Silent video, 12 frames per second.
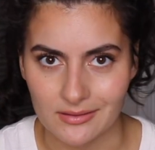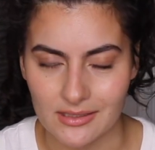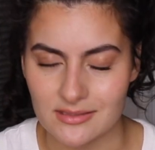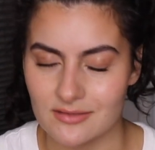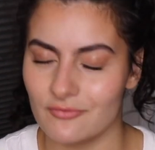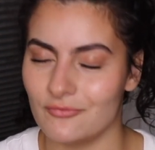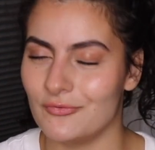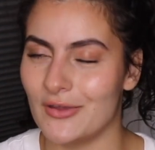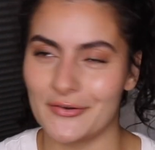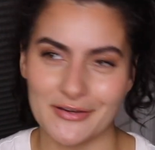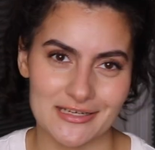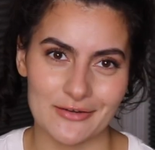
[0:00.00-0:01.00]
That's
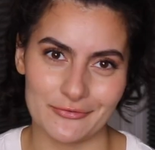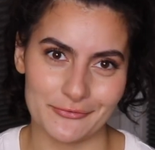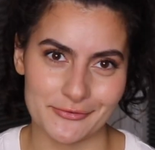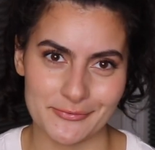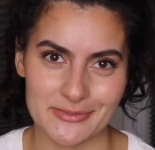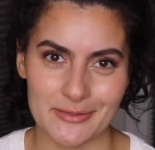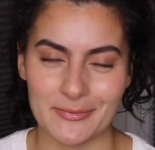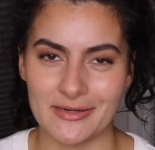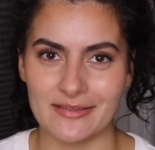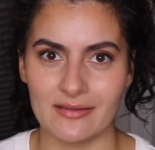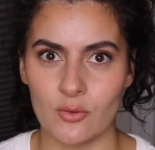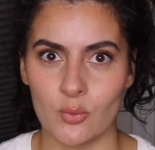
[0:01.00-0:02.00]
very different from
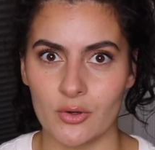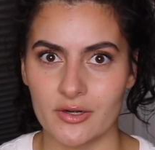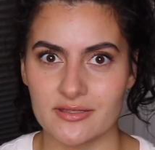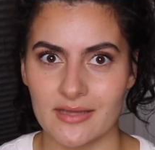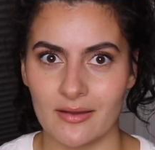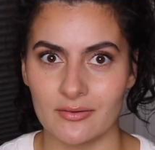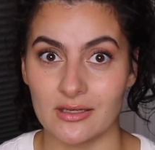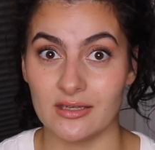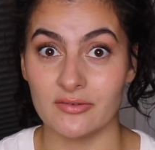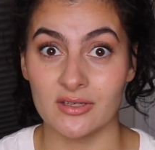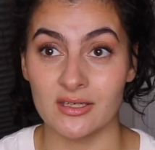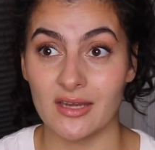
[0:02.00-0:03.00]
somebody that works out
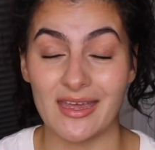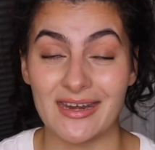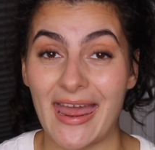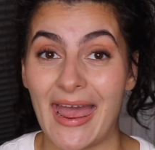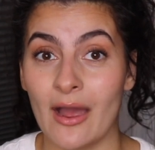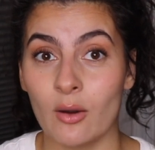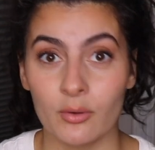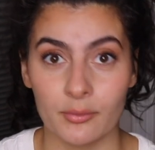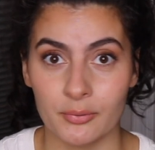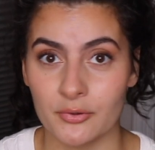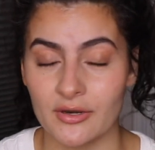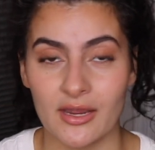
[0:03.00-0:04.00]
even an hour
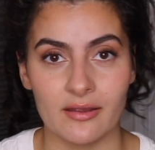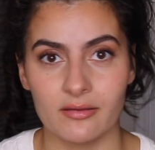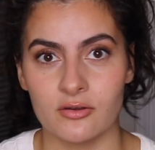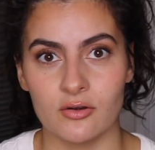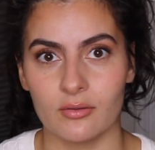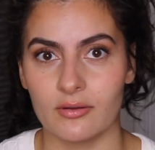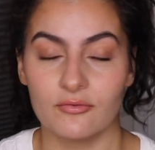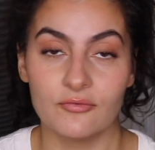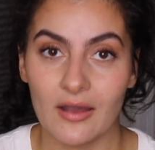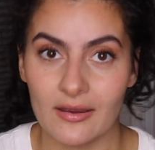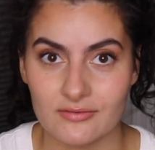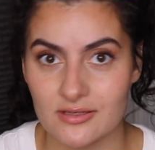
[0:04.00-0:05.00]
per day, you know, like
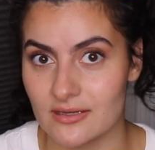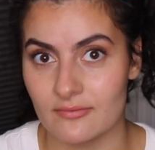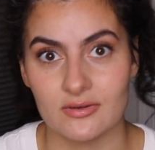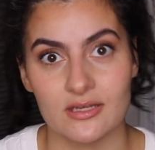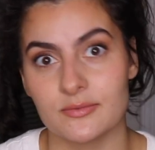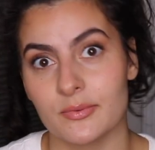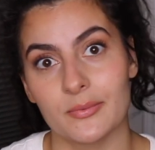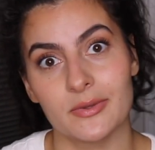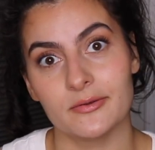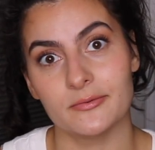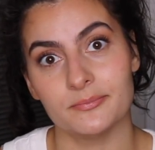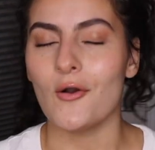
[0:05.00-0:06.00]
5 to 7 days per week.